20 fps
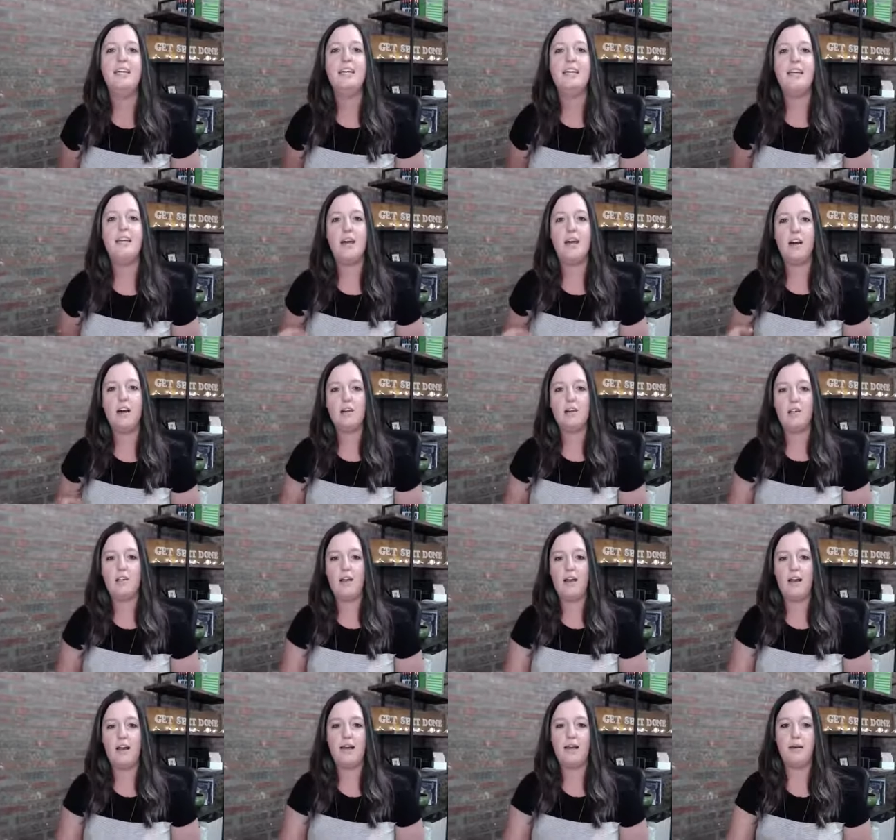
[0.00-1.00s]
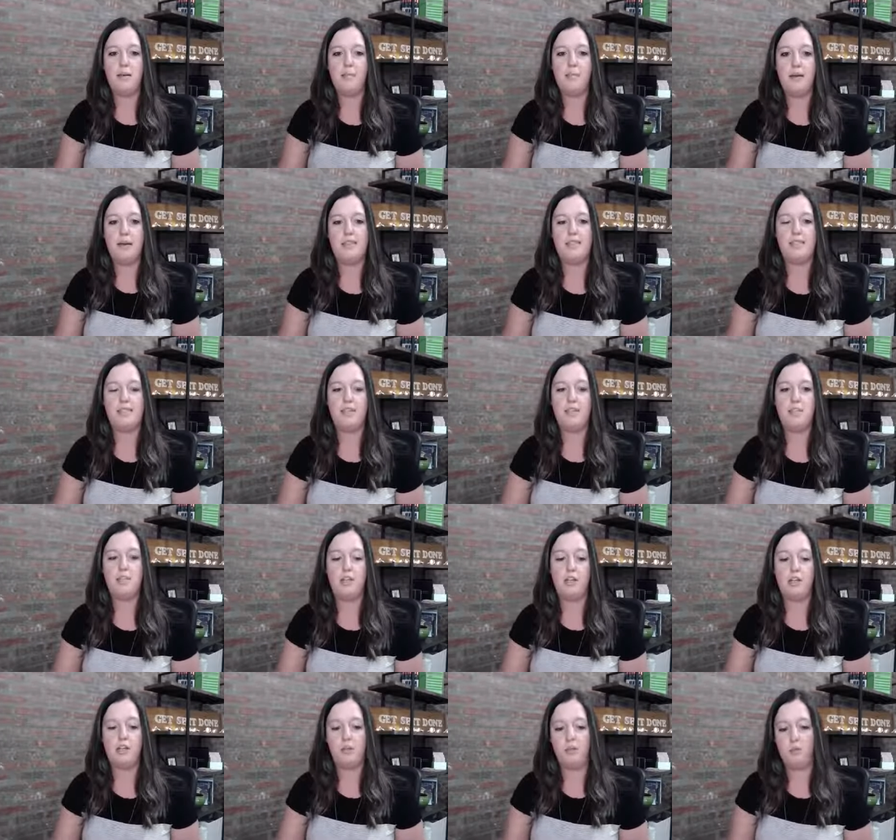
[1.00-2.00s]
the underlying message
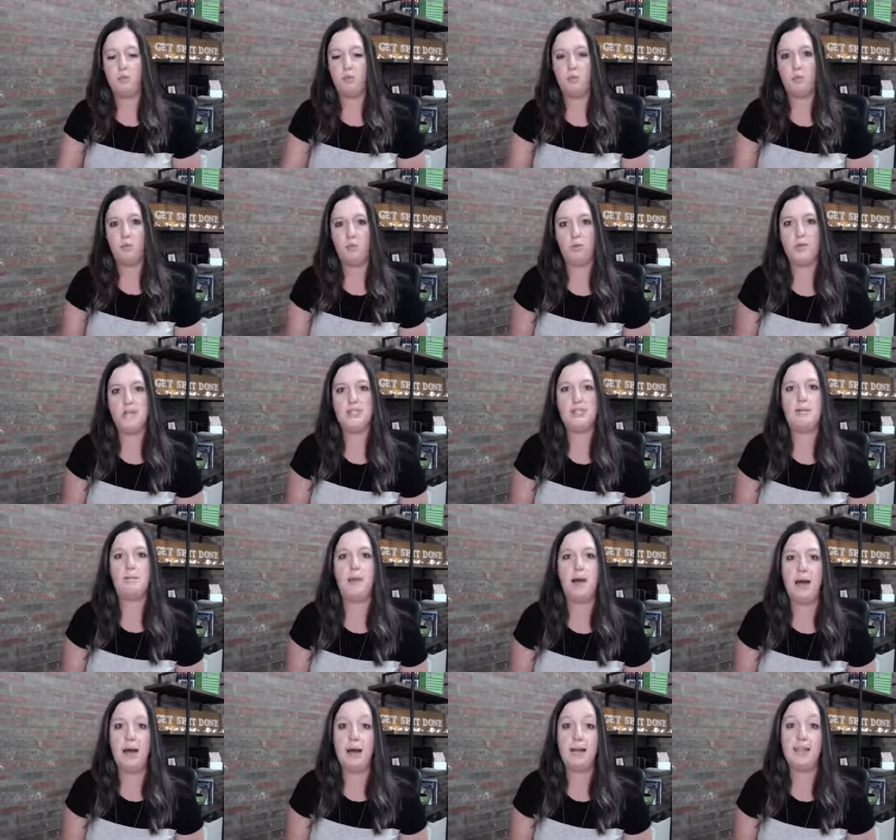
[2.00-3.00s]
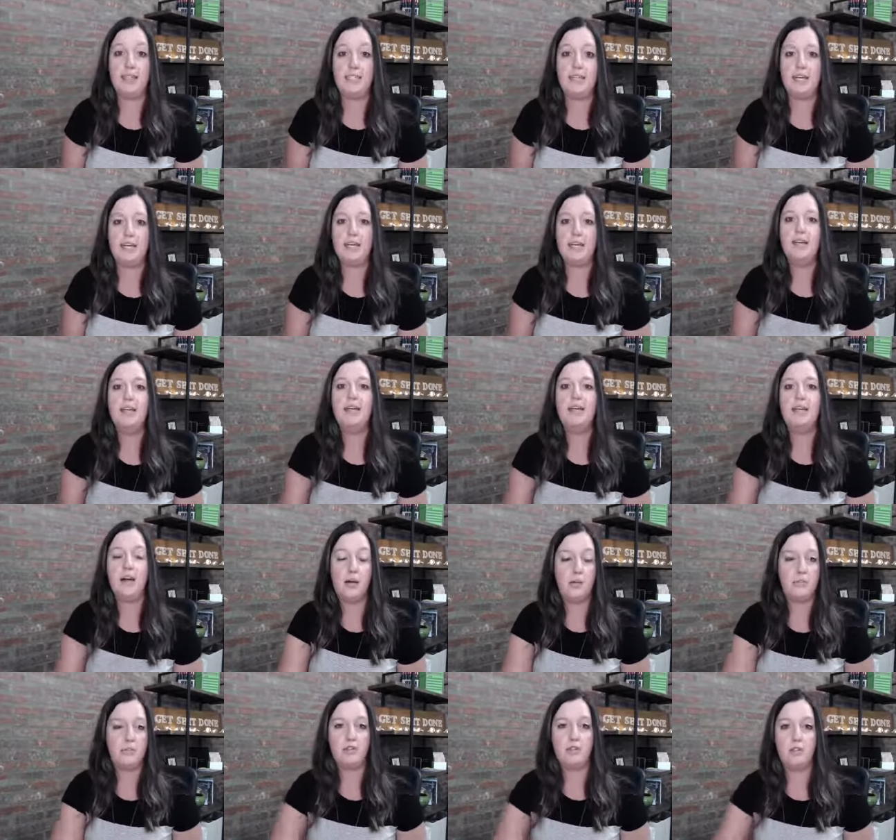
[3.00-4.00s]
and the, the reason behind it
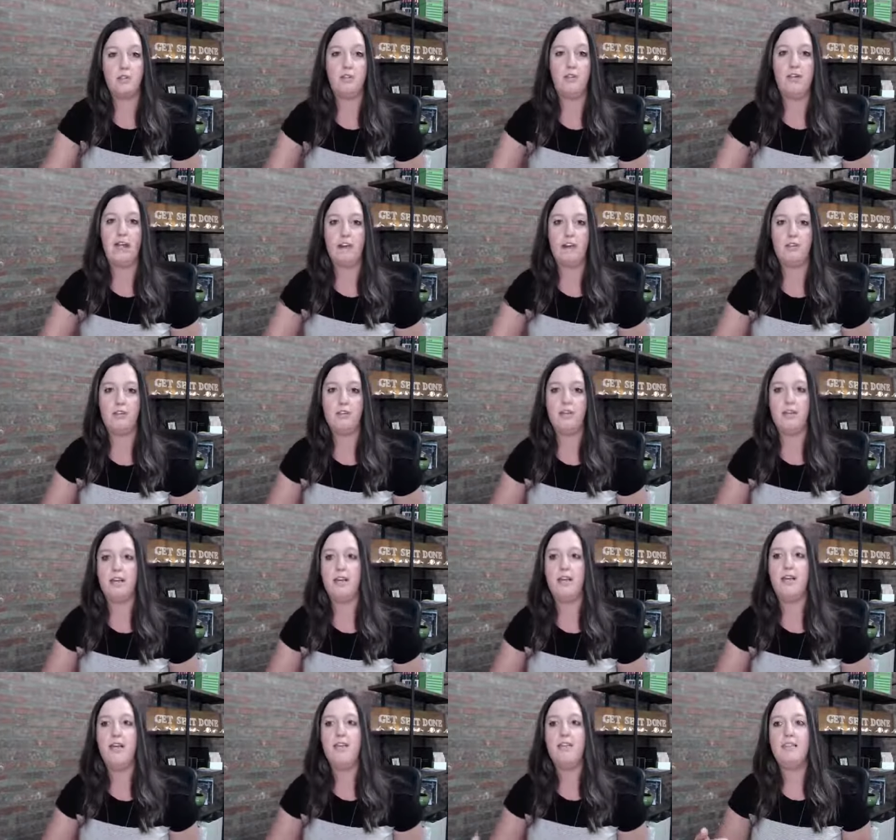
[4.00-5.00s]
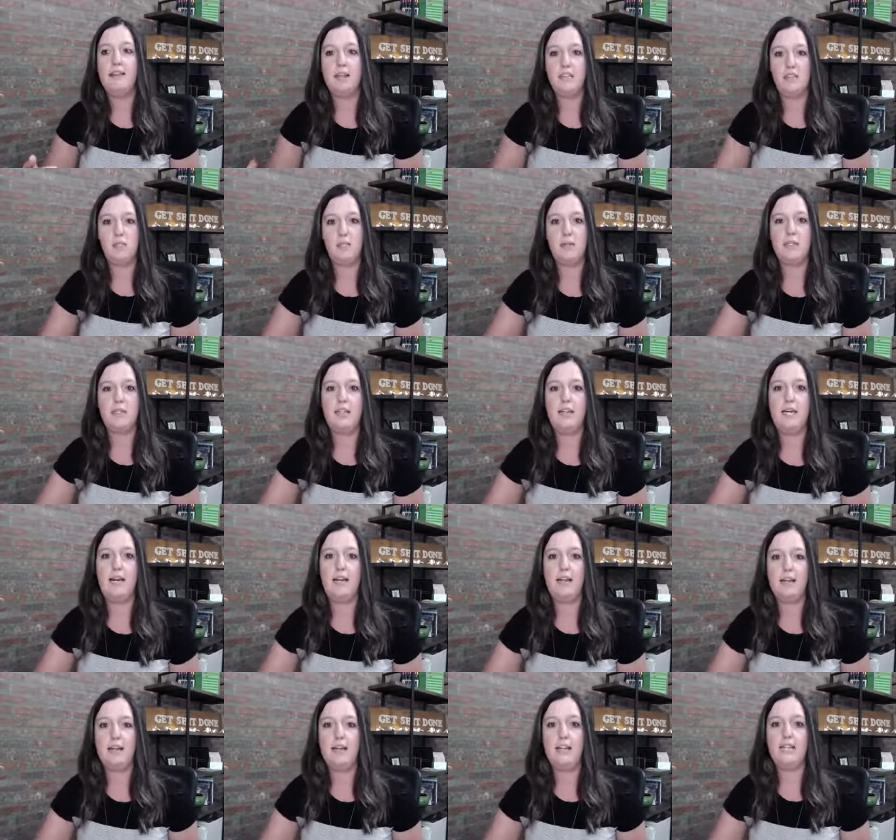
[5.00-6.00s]
comes through in everything. That's really,
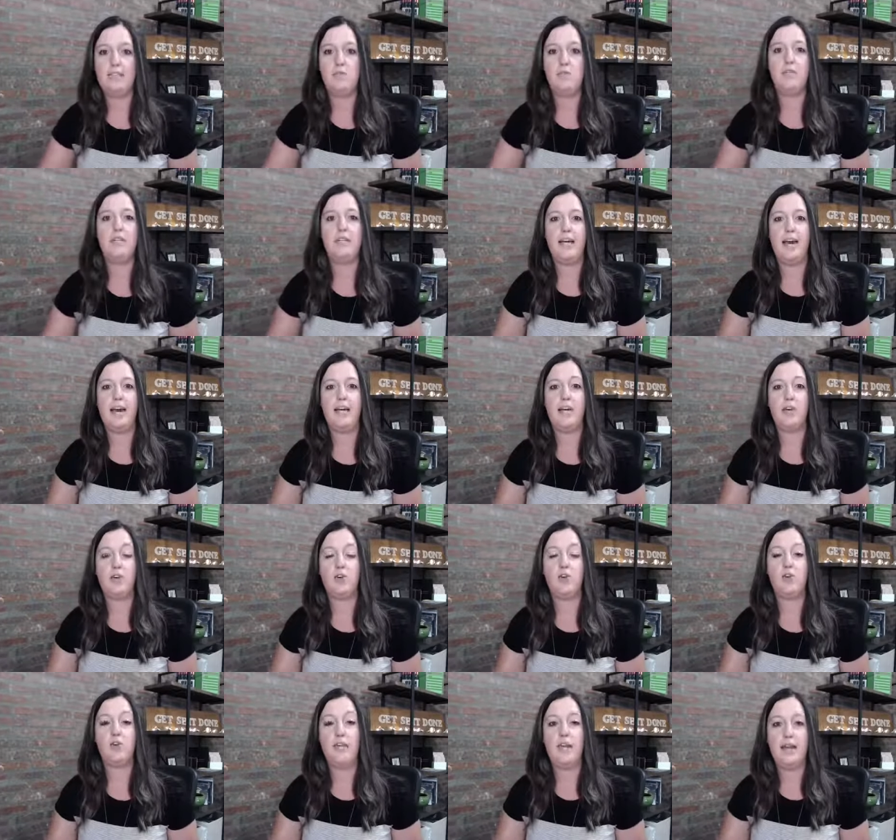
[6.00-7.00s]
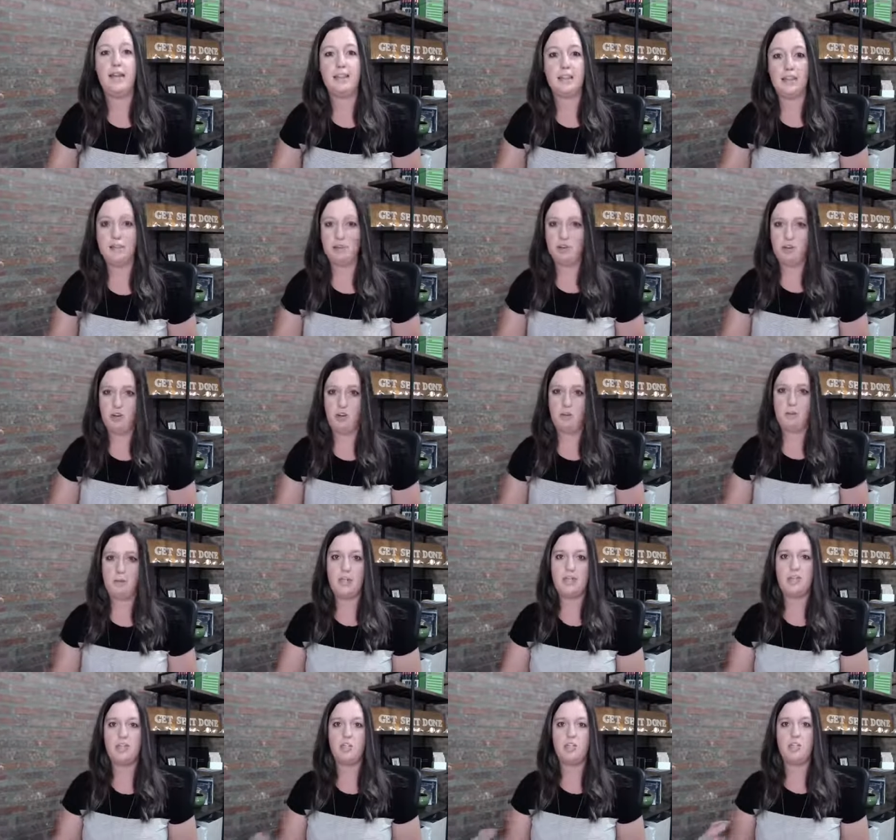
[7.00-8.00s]
that's really how you create that strong
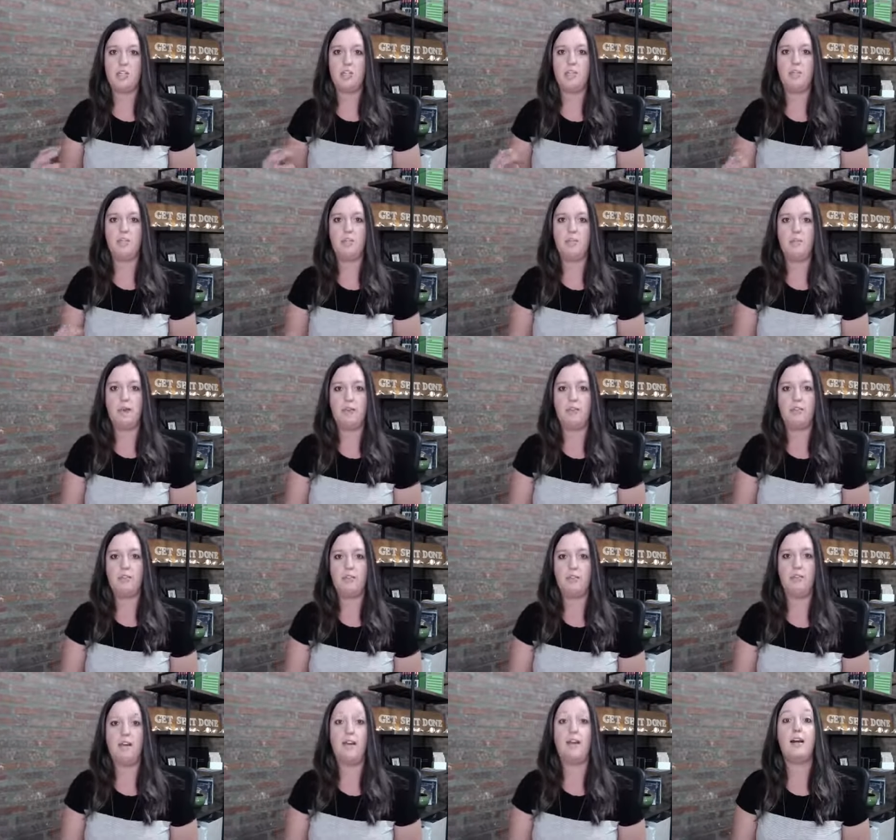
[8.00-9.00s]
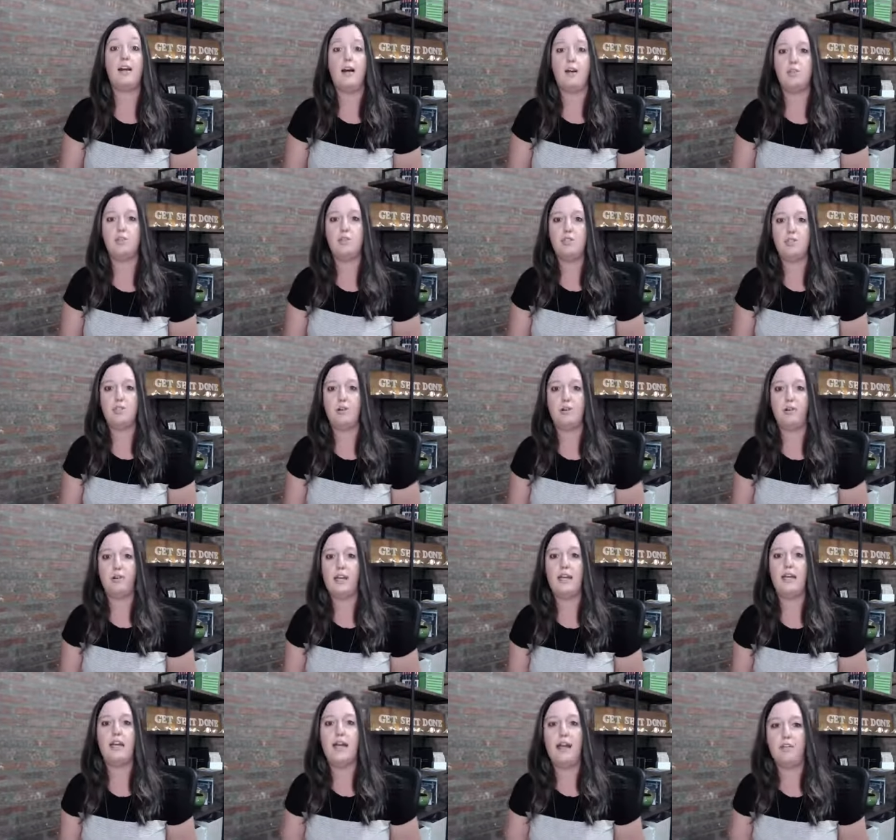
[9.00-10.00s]
message, is to make sure that it comes through
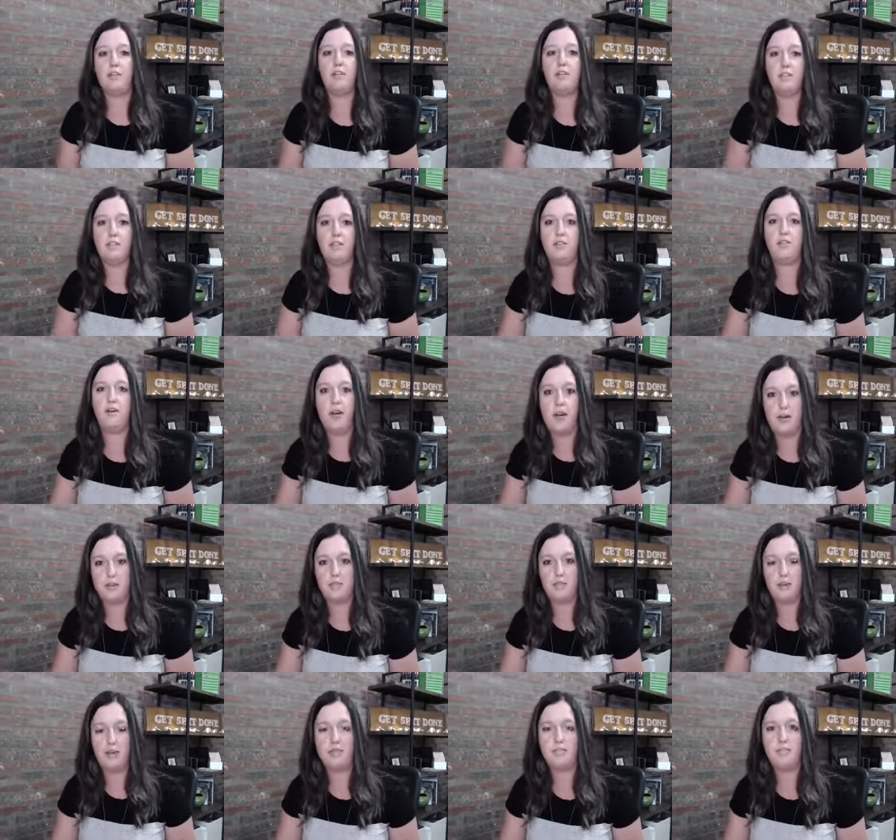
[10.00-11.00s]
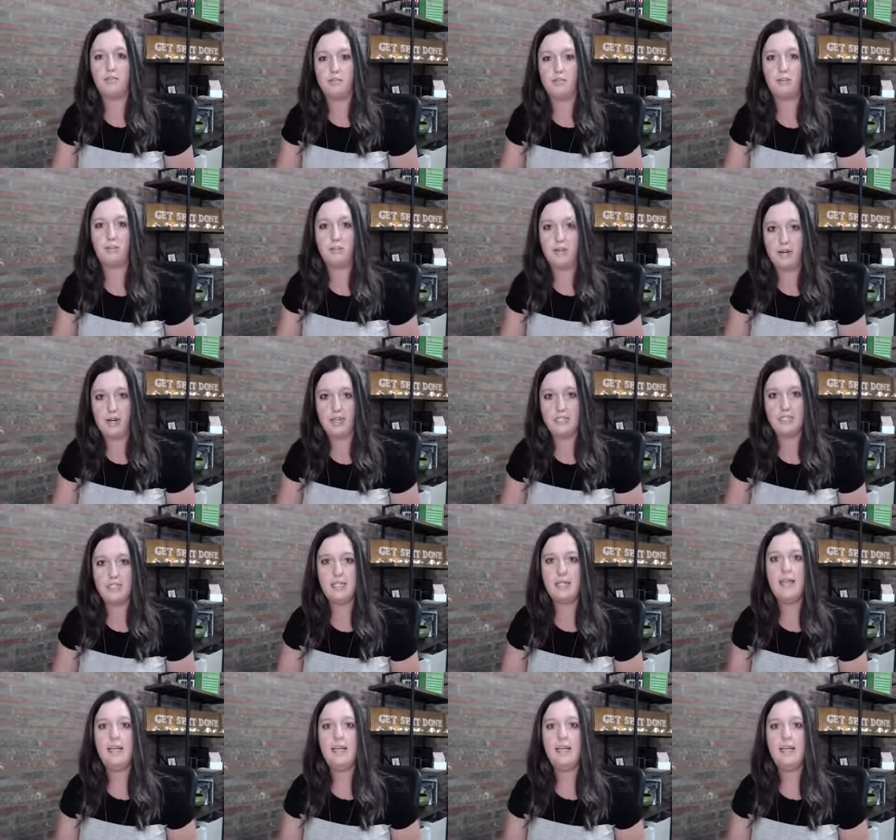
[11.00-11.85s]
in every single aspect of your brand.